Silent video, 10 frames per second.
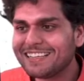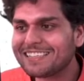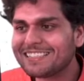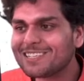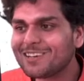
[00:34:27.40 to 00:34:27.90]

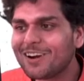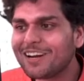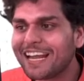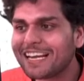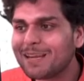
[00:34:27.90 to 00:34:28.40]
is not
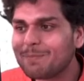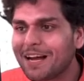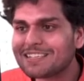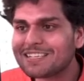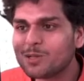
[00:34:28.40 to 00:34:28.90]
directly
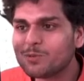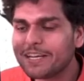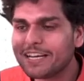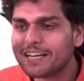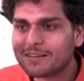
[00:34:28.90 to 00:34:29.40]
passed into
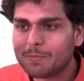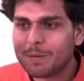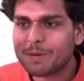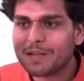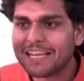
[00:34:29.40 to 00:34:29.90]
V8.
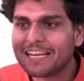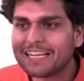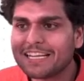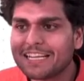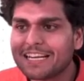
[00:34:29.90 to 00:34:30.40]
People think that
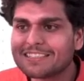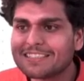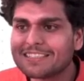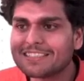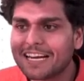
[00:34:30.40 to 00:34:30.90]
this is
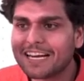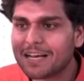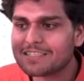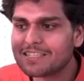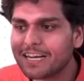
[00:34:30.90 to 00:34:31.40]
directly passed
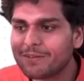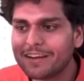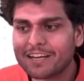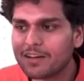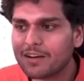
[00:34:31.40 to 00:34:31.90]
inside
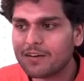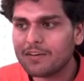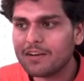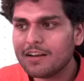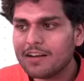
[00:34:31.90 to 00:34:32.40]
V8. No.
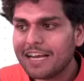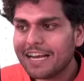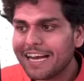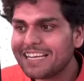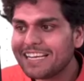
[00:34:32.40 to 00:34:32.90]

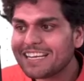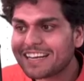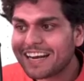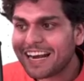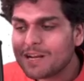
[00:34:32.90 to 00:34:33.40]
It is
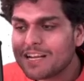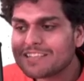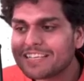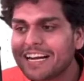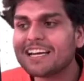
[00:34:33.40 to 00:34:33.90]
wrapped
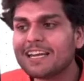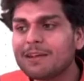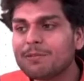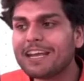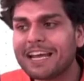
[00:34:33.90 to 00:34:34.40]
inside a
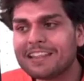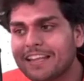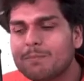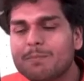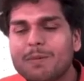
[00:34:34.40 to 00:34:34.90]
IFE and then
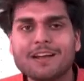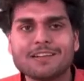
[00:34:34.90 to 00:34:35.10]
passed.